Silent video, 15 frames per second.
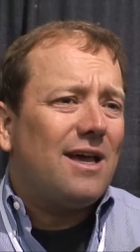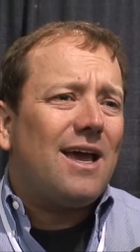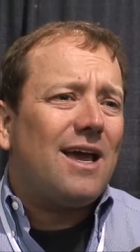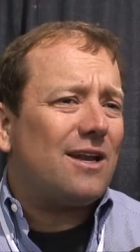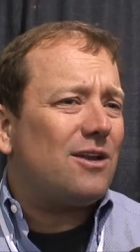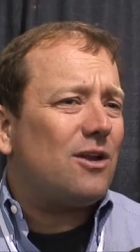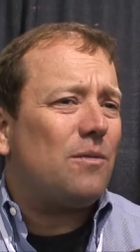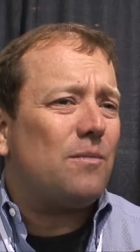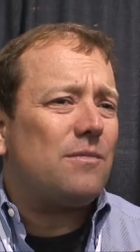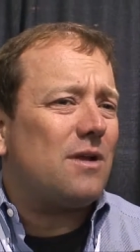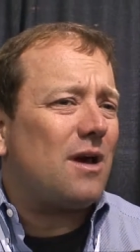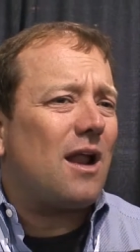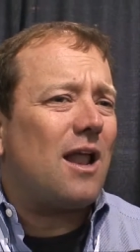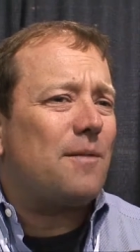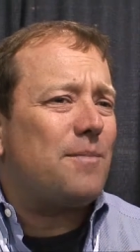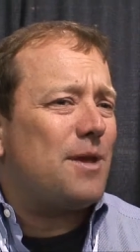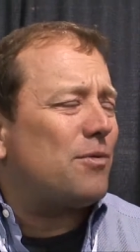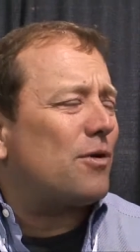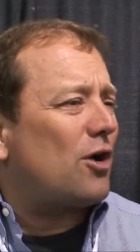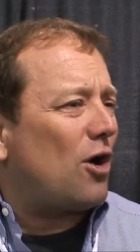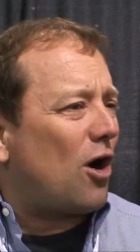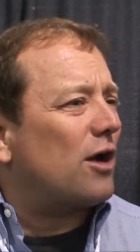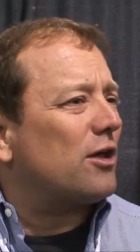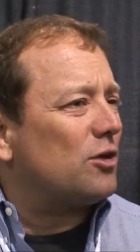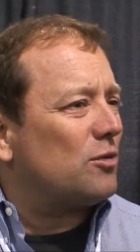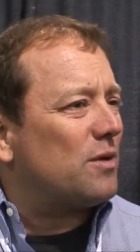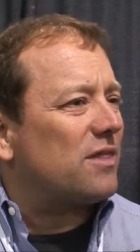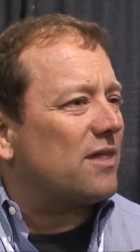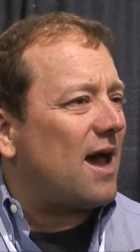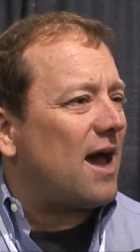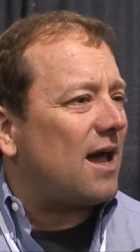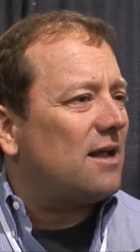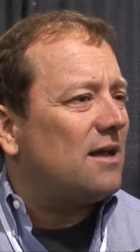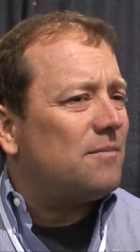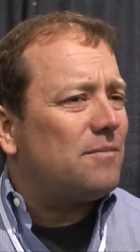and no, not a lot of people can argue with that,